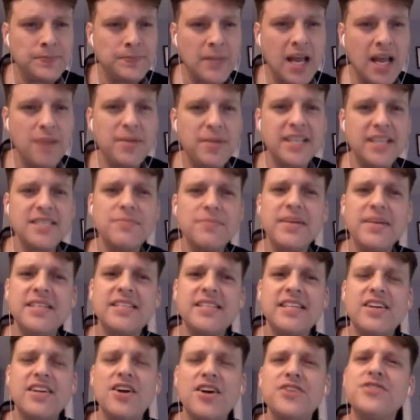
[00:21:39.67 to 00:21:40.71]
uh, because it means
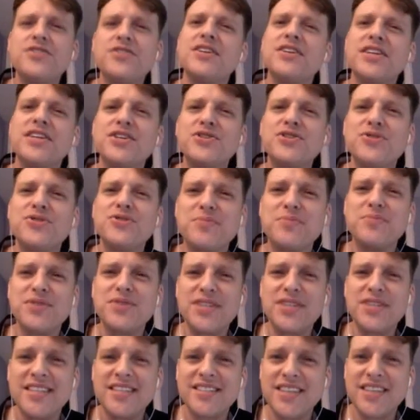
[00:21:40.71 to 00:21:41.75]
that altered and extreme
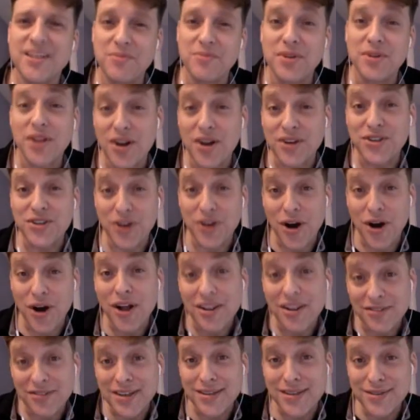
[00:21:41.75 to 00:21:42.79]
states can belong to all
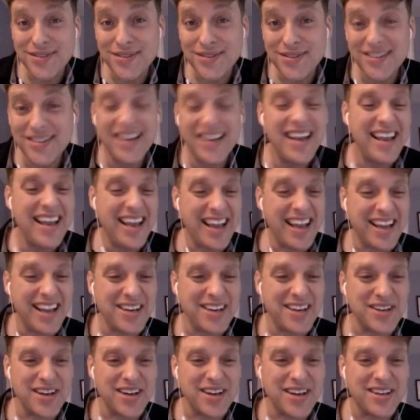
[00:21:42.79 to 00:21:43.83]
of us.
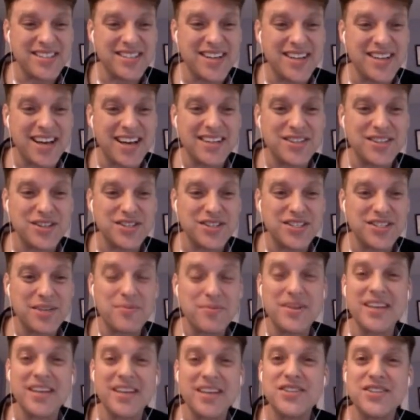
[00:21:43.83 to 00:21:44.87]
And uh, it's not just
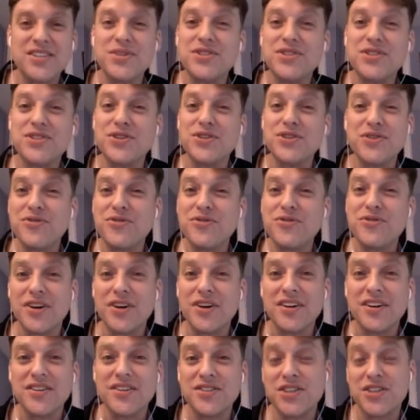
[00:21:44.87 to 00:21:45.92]
something that's reserved for
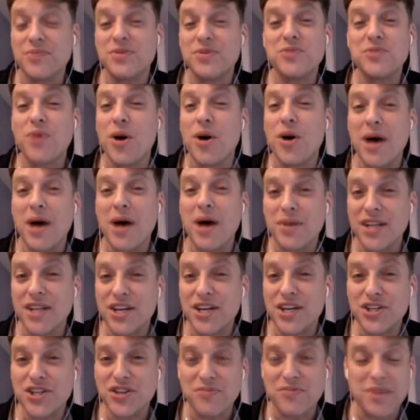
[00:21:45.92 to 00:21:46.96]
uh, some small
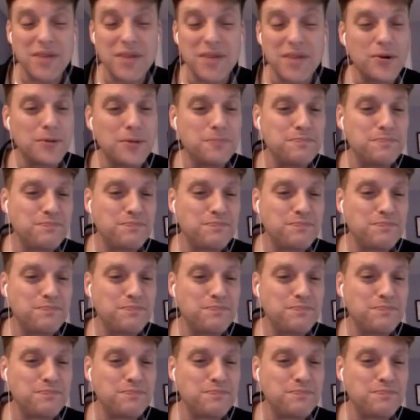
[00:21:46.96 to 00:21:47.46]
population of people.